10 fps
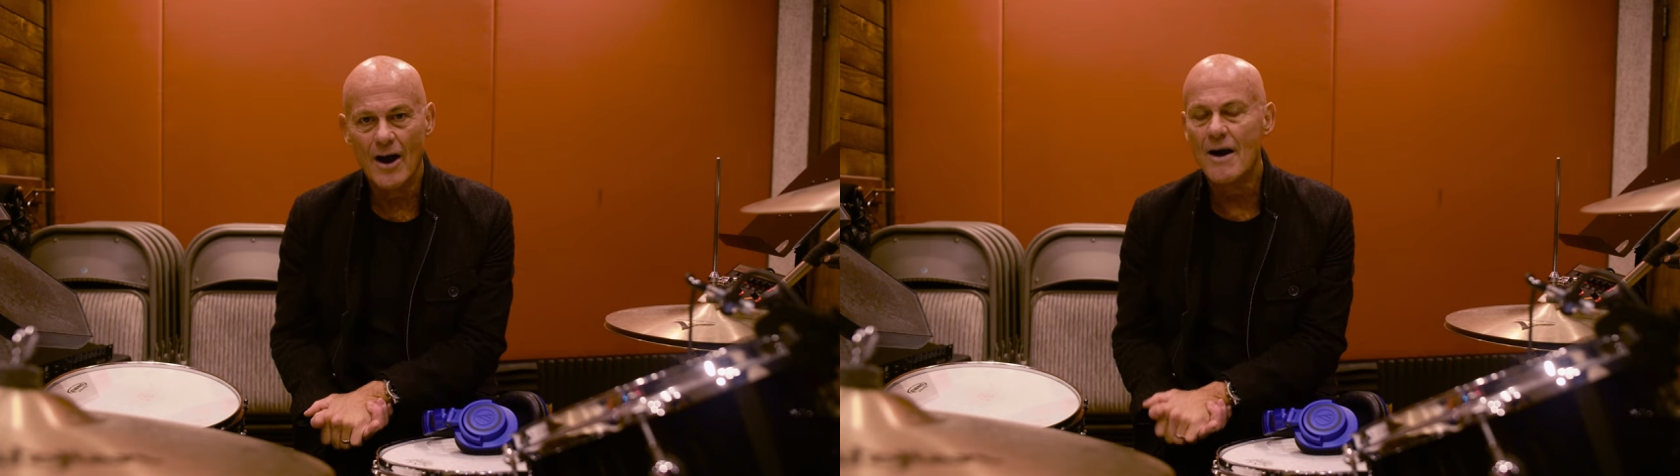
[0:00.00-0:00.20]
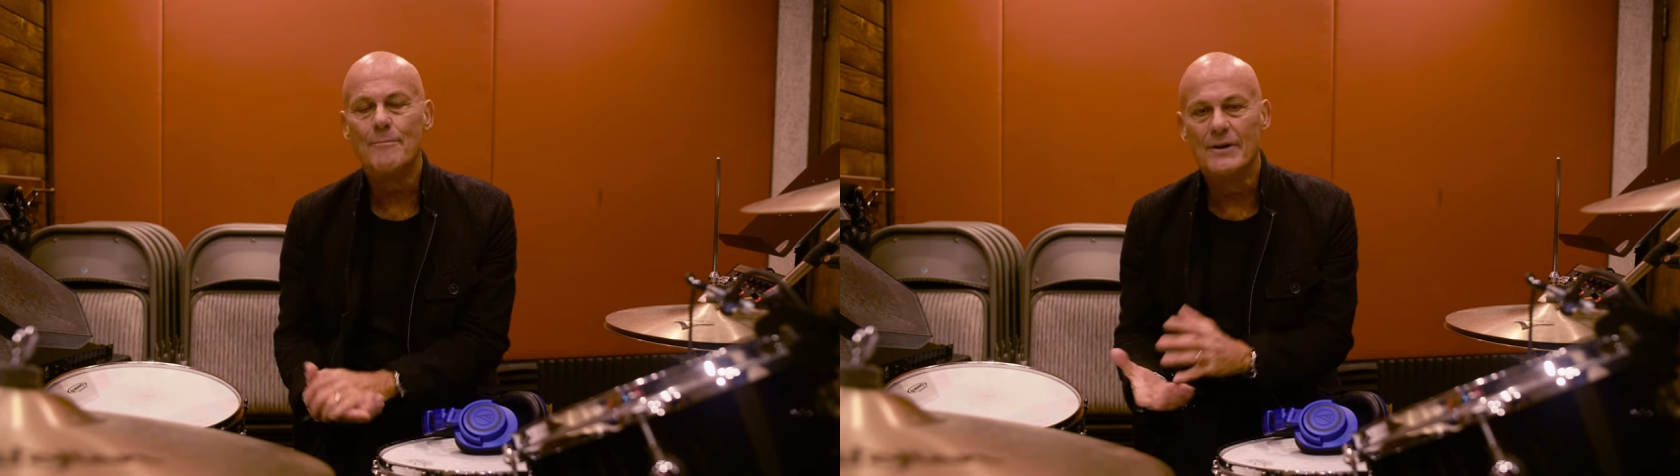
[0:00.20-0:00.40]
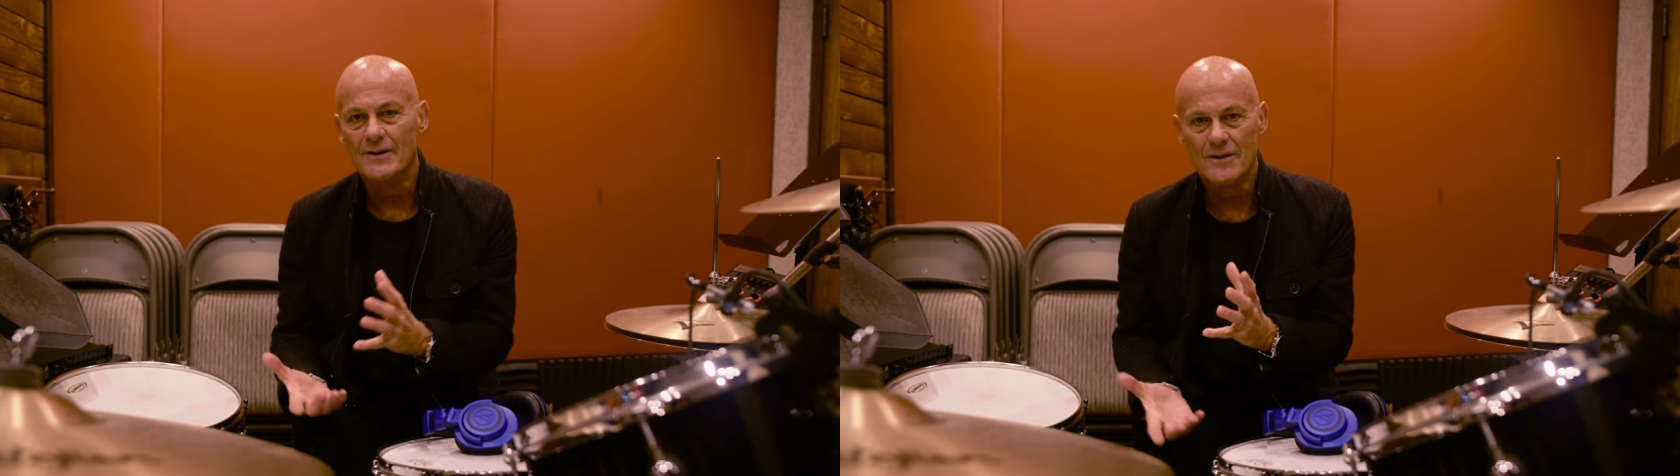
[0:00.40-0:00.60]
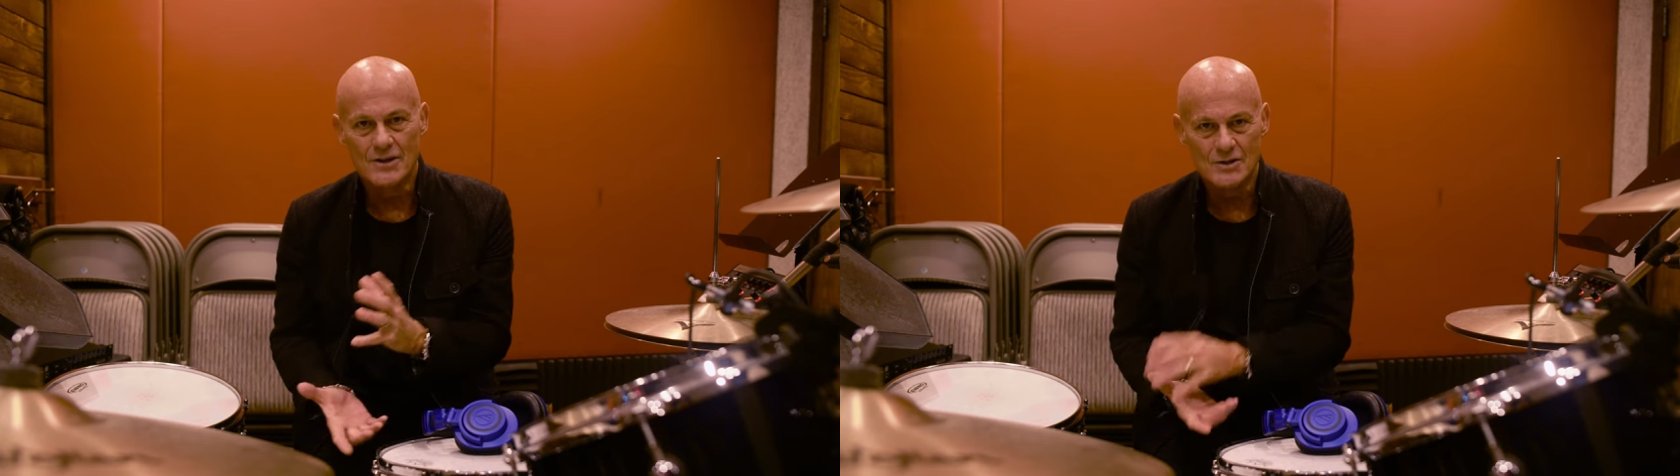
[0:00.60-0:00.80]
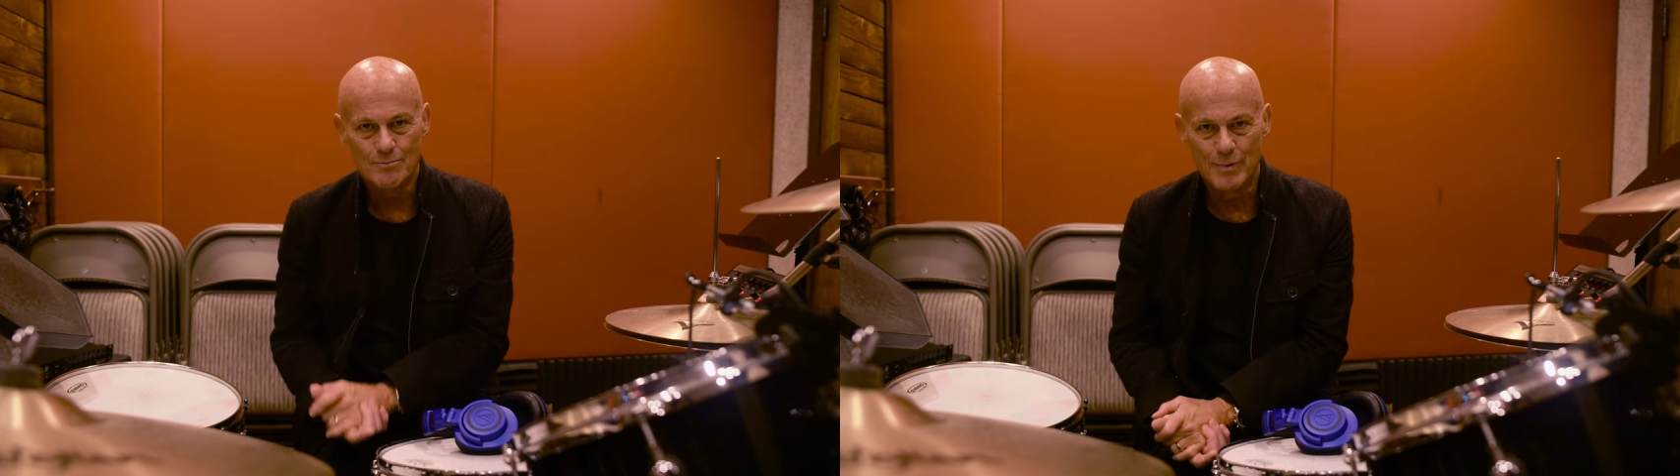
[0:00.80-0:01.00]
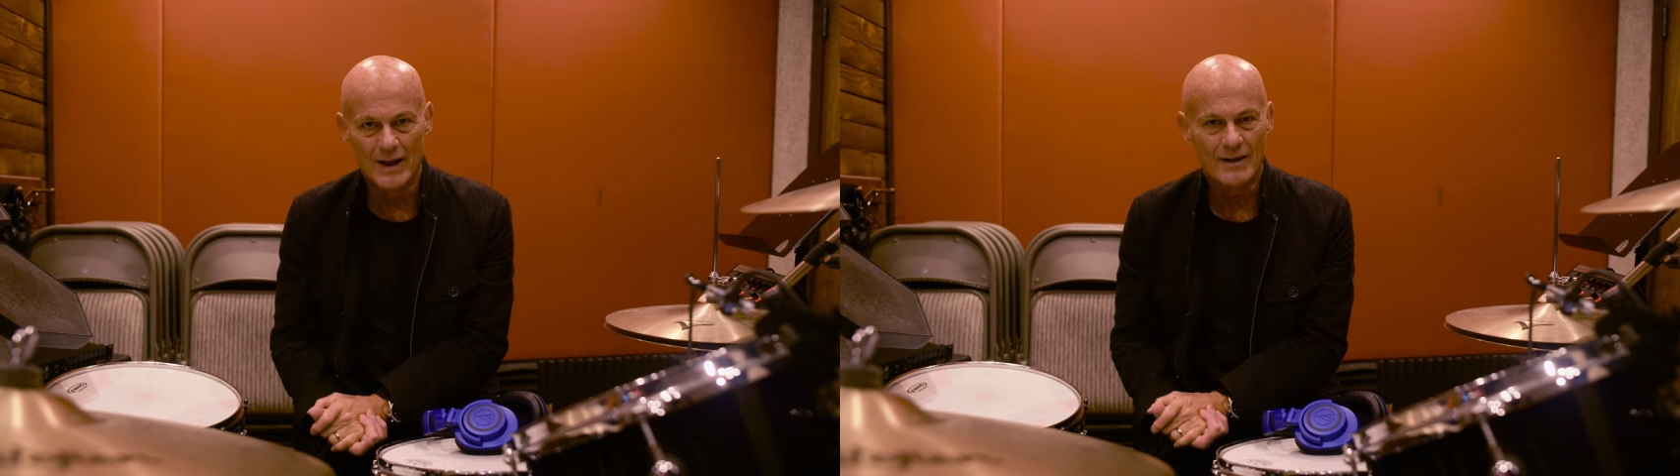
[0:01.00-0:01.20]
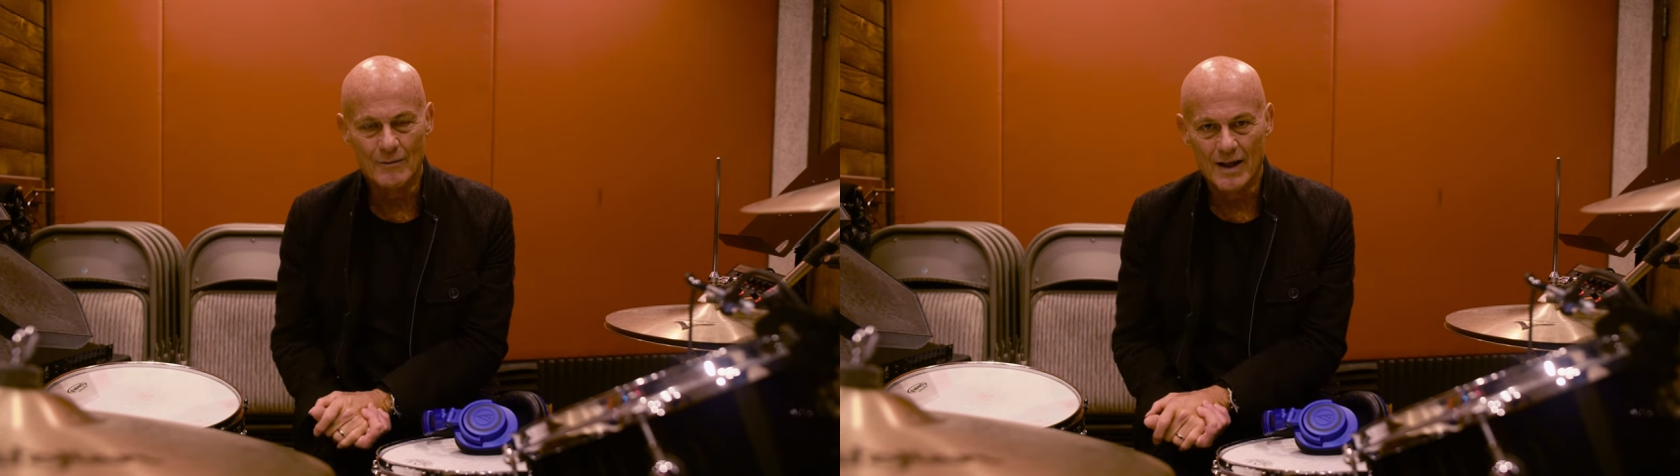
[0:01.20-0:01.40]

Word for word: up into this big